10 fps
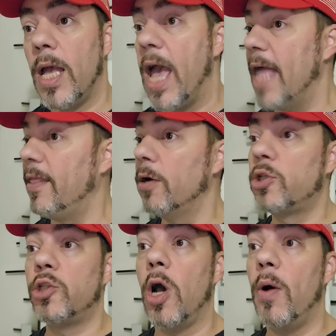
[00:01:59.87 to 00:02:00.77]
And they're
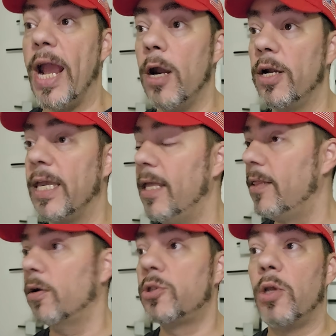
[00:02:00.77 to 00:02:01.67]
so arrogant and
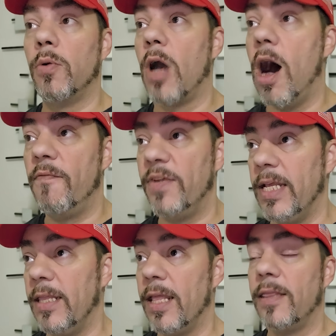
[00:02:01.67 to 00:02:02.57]
they're so
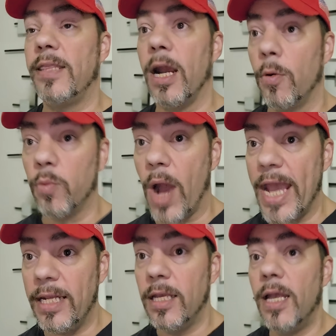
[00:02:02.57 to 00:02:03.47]
confident that they're
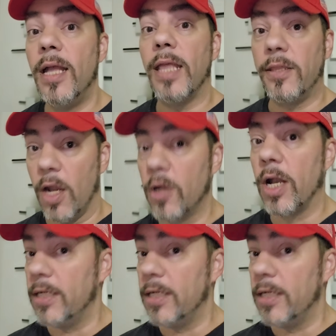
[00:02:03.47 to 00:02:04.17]
right, that they're going